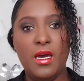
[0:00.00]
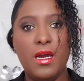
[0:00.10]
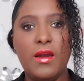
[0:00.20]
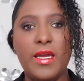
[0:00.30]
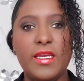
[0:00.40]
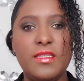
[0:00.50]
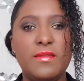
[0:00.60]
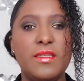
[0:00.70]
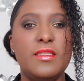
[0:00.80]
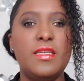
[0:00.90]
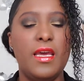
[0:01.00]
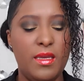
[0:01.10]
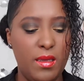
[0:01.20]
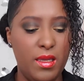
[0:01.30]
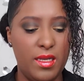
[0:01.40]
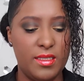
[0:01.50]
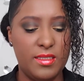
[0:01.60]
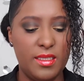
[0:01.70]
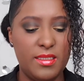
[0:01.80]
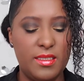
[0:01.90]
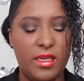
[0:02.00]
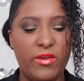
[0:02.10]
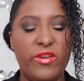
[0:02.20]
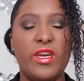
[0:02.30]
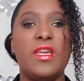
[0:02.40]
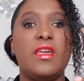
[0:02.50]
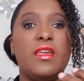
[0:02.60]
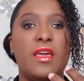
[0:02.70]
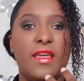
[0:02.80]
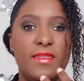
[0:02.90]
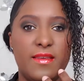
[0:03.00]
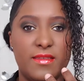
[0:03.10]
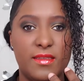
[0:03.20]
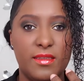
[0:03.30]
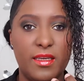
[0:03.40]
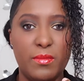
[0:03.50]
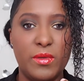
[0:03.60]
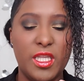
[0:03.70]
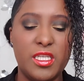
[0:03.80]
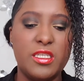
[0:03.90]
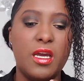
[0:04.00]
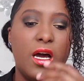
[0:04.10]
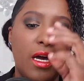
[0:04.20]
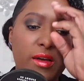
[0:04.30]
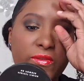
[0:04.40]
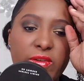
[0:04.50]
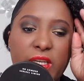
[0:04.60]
Alright, it's been 10 minutes. Let's see if I can get this lip blush off.